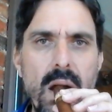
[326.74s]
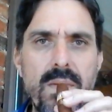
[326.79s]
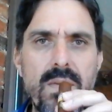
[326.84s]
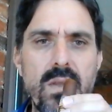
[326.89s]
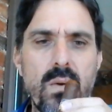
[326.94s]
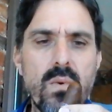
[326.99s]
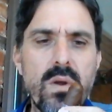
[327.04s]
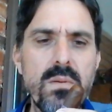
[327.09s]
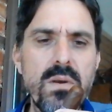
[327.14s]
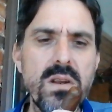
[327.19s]

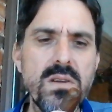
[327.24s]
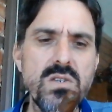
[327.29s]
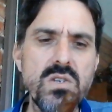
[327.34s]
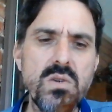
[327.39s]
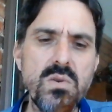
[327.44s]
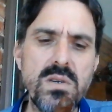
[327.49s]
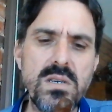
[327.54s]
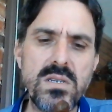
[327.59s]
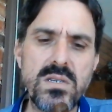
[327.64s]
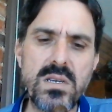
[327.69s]
What I'm going to
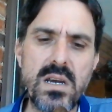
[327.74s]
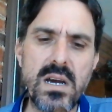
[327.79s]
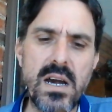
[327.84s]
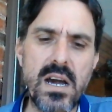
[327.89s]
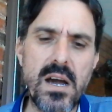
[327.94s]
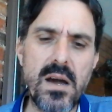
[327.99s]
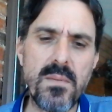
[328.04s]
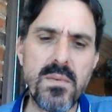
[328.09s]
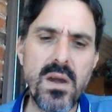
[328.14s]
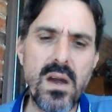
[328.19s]
do is
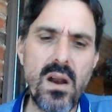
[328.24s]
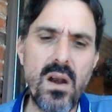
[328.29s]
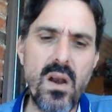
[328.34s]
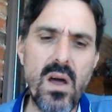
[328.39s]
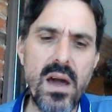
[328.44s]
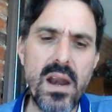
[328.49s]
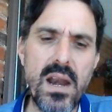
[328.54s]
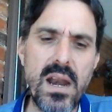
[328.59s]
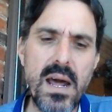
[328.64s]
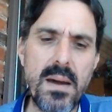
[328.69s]
I'm going to
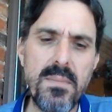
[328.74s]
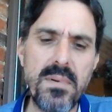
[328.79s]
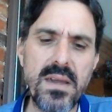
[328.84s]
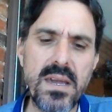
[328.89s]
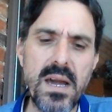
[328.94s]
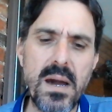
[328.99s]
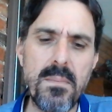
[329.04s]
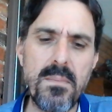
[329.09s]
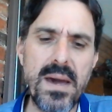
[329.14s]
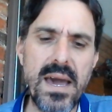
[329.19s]
light it up and
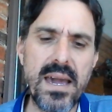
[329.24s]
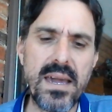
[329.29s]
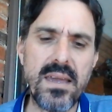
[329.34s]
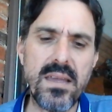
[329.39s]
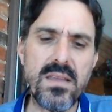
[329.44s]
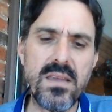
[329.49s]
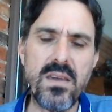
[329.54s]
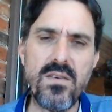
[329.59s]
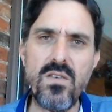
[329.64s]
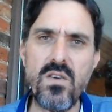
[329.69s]
come back
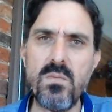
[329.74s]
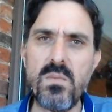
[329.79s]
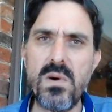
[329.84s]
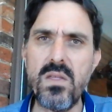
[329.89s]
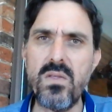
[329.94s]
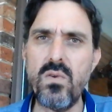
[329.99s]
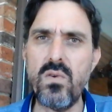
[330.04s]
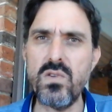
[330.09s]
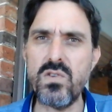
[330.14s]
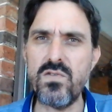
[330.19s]
and give you my
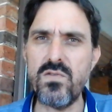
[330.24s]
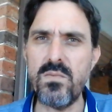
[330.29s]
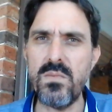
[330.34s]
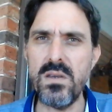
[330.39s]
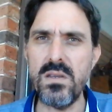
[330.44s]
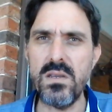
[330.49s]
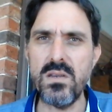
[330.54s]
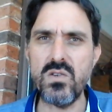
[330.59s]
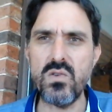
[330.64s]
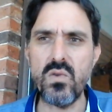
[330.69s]
thoughts from the
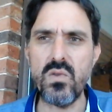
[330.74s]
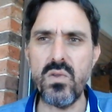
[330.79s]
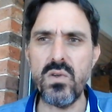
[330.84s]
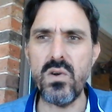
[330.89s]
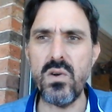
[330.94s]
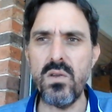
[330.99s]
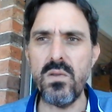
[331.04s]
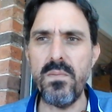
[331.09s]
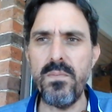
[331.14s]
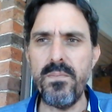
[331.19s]
initial
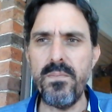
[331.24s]
third.